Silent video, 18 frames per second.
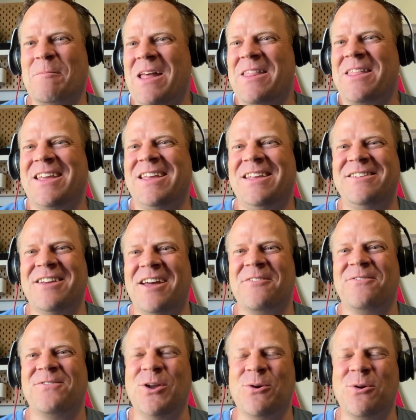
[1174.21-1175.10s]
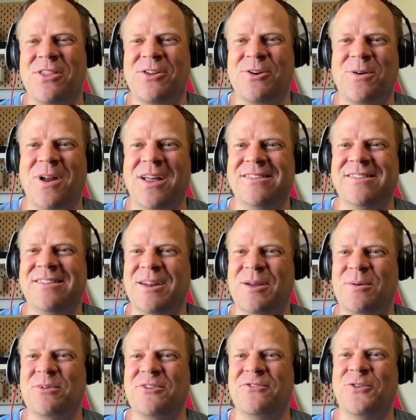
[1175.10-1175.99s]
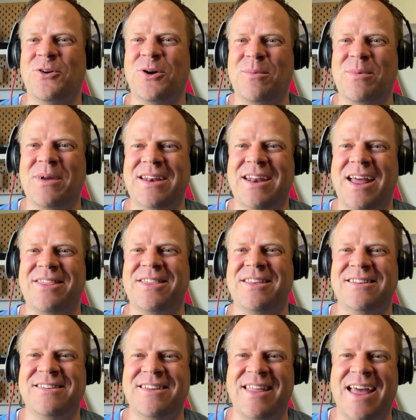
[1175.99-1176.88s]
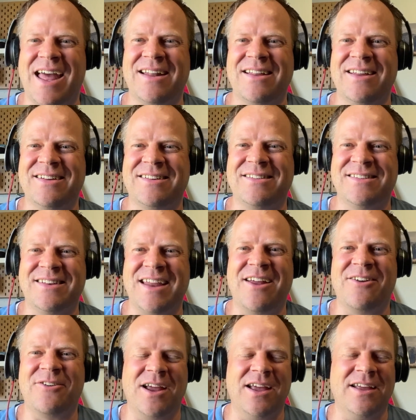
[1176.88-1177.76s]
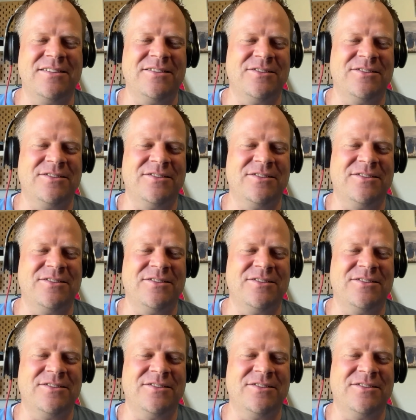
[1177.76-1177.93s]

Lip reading: I think he'd done a few other runs in it before, but nothing to that extent, right?